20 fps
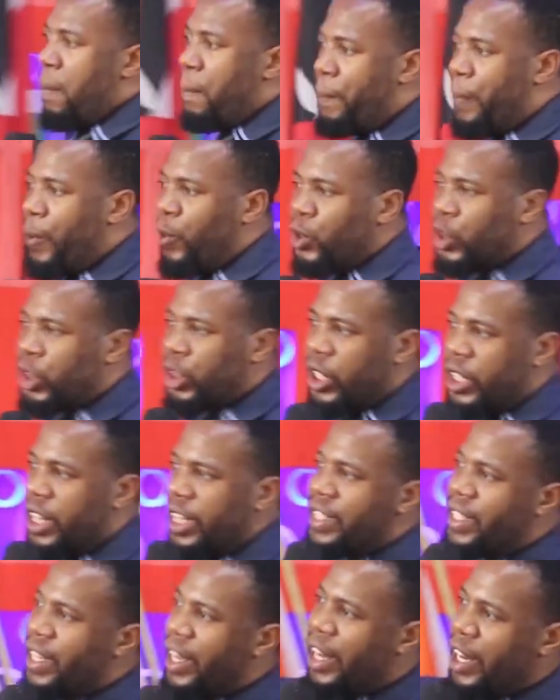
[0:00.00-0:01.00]
Put this
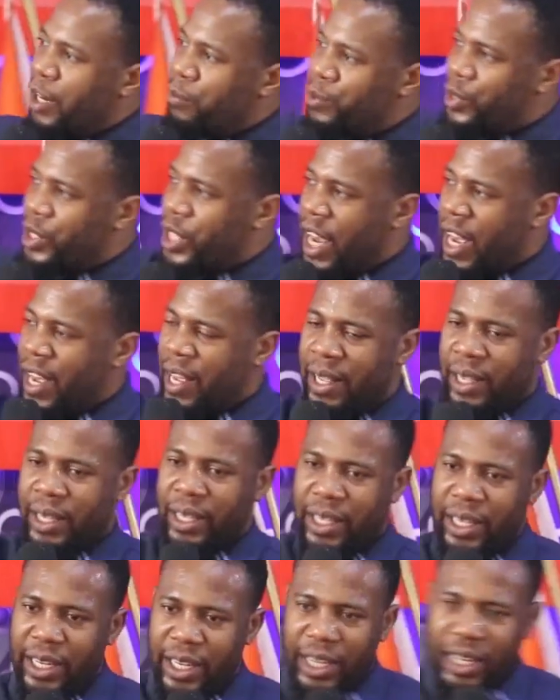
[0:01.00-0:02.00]
scripture
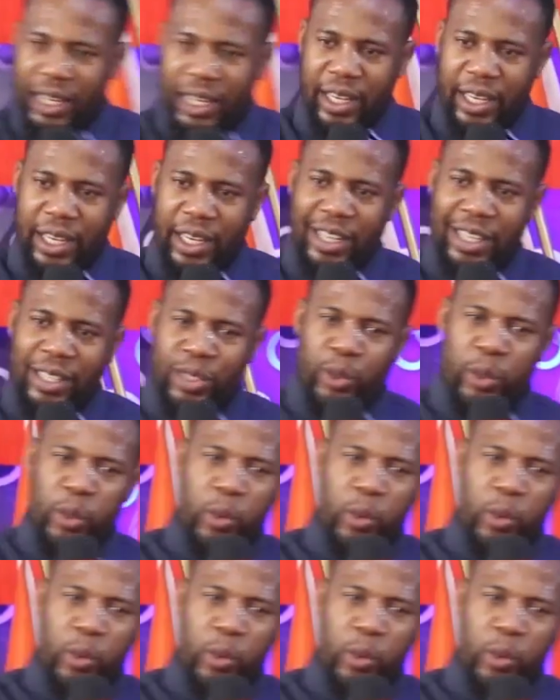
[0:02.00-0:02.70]
into